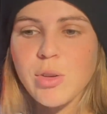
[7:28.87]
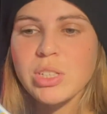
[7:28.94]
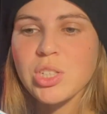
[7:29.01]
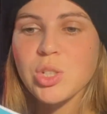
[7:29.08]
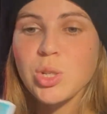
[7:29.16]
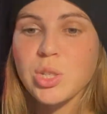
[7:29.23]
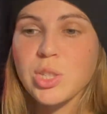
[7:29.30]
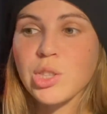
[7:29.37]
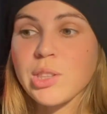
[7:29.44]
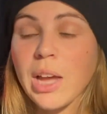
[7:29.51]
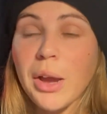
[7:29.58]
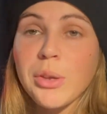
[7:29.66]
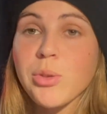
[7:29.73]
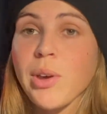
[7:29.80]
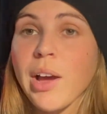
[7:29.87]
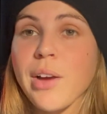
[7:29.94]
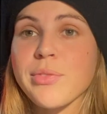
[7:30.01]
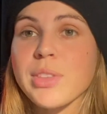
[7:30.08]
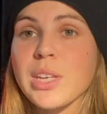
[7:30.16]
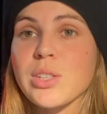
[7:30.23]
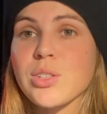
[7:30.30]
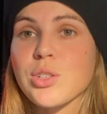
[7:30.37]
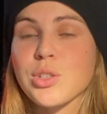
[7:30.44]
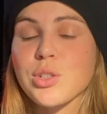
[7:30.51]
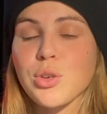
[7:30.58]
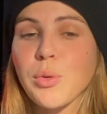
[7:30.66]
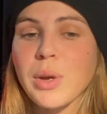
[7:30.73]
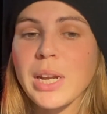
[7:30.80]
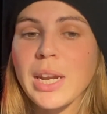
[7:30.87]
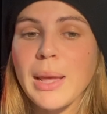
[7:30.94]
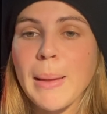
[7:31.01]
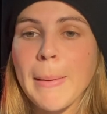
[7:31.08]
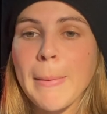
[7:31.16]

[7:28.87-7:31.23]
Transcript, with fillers: It's just now you have things to do and